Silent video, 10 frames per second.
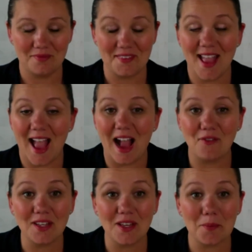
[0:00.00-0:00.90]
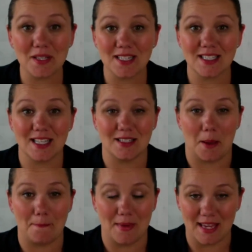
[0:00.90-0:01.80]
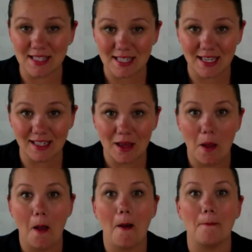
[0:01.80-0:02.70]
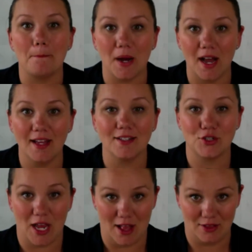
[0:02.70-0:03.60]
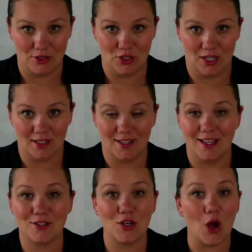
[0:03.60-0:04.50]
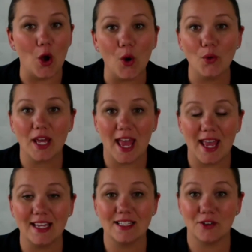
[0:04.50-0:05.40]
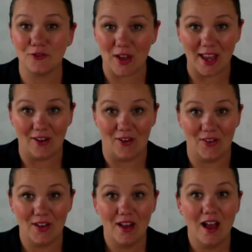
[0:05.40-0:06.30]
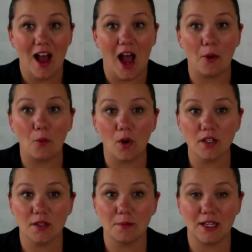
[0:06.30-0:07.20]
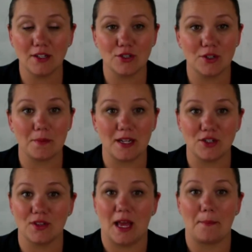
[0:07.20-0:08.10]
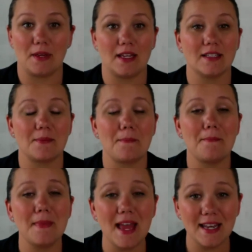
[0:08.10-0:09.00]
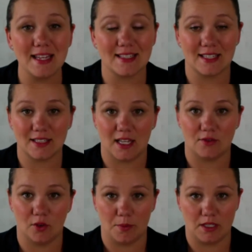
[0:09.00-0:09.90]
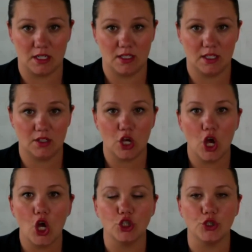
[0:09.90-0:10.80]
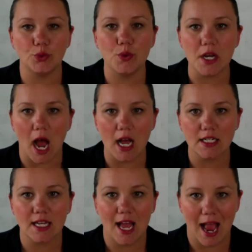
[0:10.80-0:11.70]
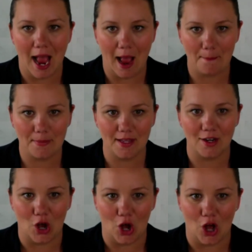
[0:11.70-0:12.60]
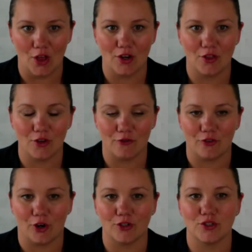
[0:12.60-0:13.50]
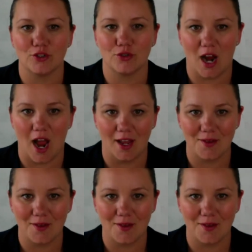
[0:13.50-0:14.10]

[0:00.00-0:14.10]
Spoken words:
Having a business is amazing, but challenging. It's okay to fail. I want to make sure to mention that because many successful businesses do not happen on the first try.